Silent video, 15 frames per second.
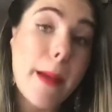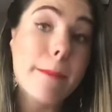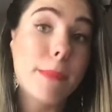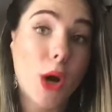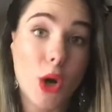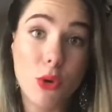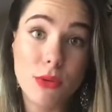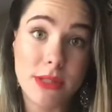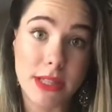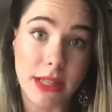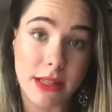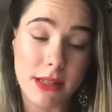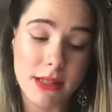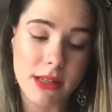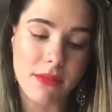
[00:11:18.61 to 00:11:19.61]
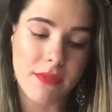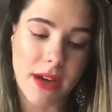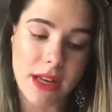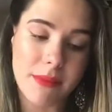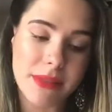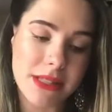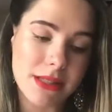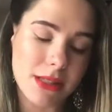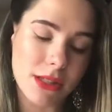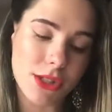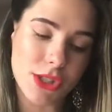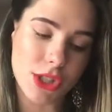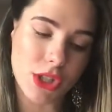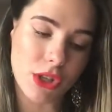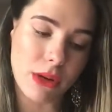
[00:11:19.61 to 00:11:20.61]
potent vitamin C
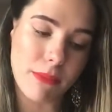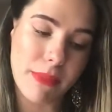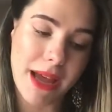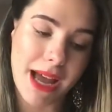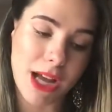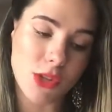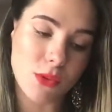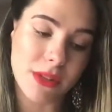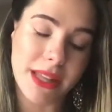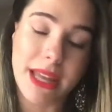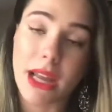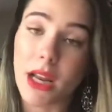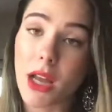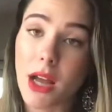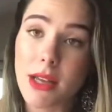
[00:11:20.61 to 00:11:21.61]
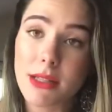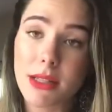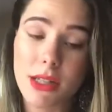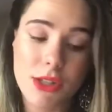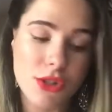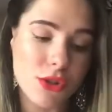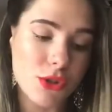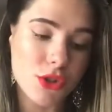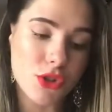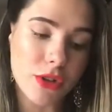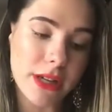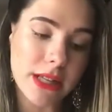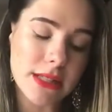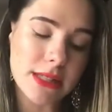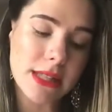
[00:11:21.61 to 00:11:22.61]
serum packed with antioxidants,
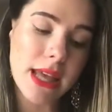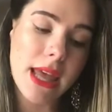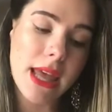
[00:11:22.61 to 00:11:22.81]
nutrients,